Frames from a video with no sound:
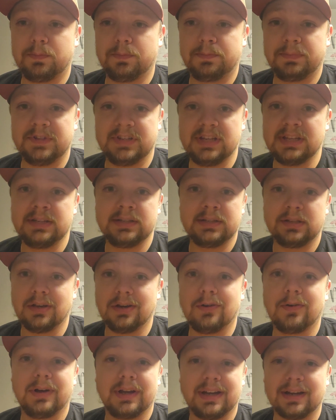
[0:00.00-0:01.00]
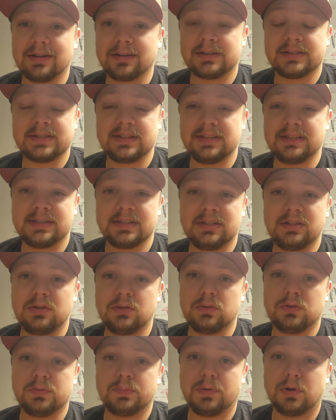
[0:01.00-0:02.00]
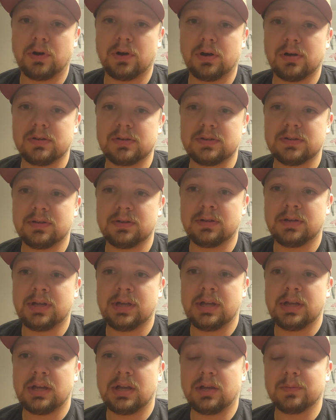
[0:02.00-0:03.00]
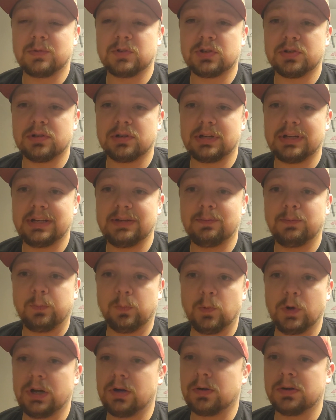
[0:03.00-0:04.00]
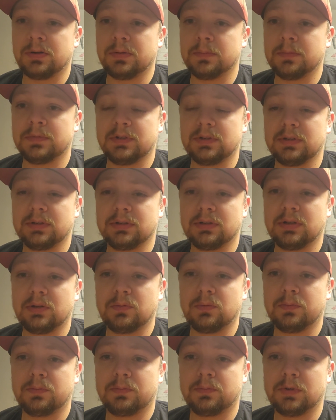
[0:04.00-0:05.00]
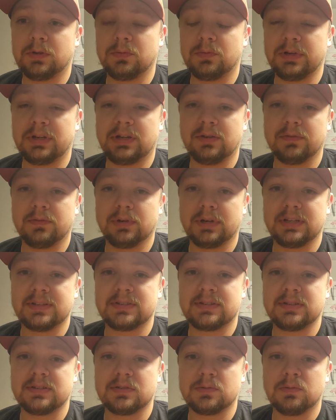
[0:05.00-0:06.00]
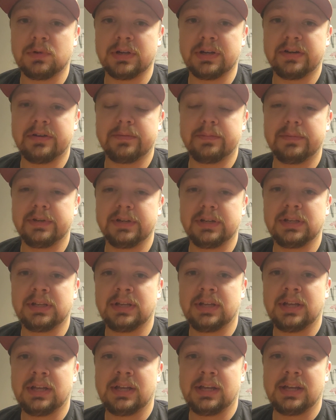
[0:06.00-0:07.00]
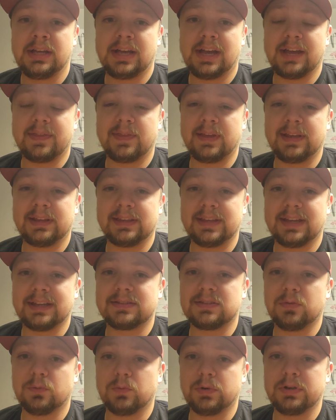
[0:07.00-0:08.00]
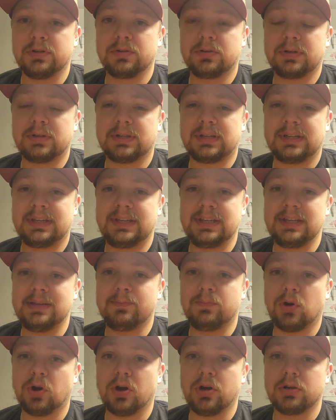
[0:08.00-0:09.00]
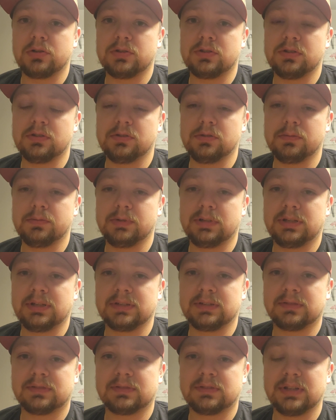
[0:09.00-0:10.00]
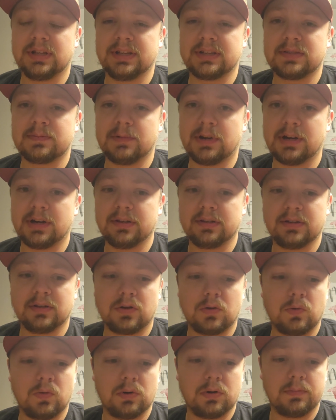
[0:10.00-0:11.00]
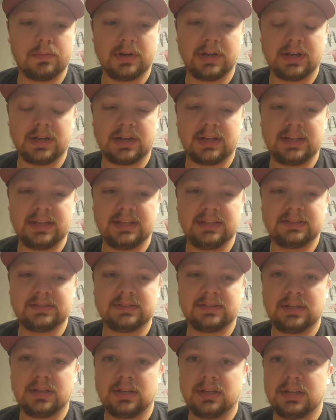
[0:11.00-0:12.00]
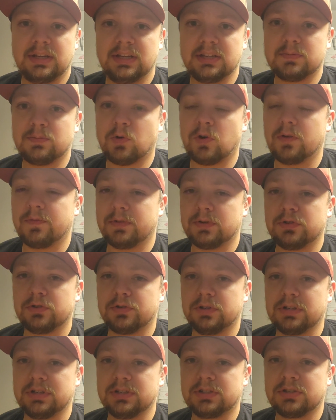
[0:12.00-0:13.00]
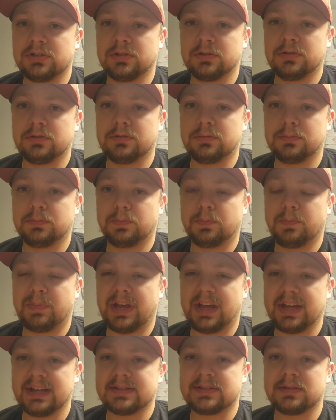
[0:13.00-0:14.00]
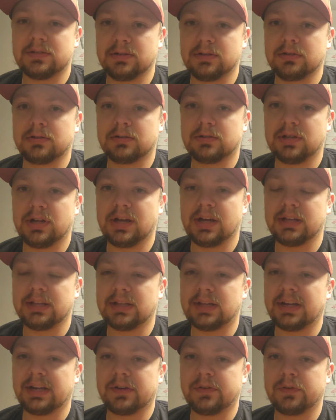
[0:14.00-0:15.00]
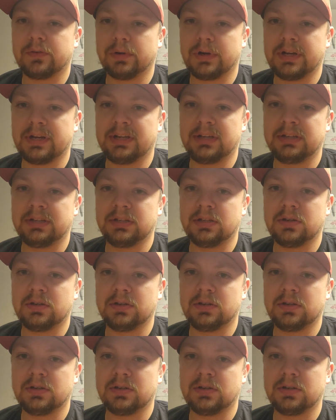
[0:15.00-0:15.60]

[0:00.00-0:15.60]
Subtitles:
didn't go out because he's a huge part. So I'm sure he welcomed a week of rest as well. But I think that's a real key part too, because Nussmeier, their quarterback, he's more of a traditional passer, not like Green.